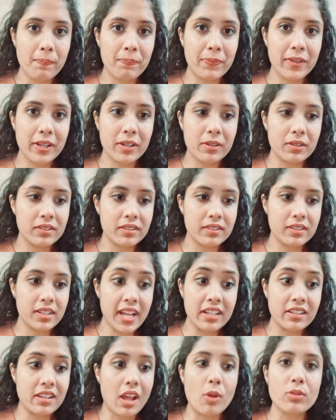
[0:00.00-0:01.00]
because
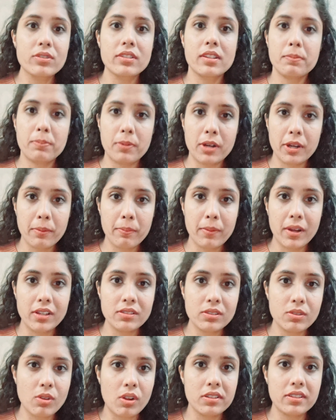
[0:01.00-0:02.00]
8,000 per
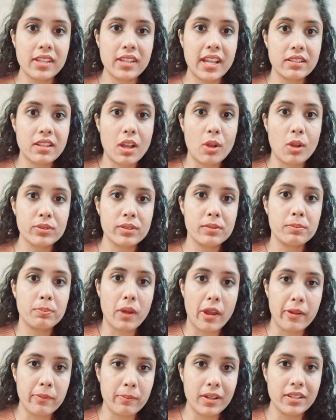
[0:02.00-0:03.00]
month or 10,000
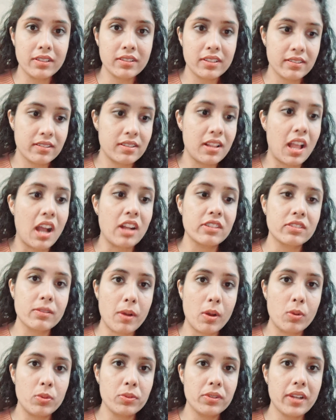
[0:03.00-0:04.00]
per month is large
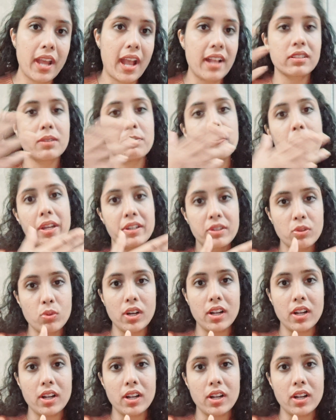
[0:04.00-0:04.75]
amount as compared to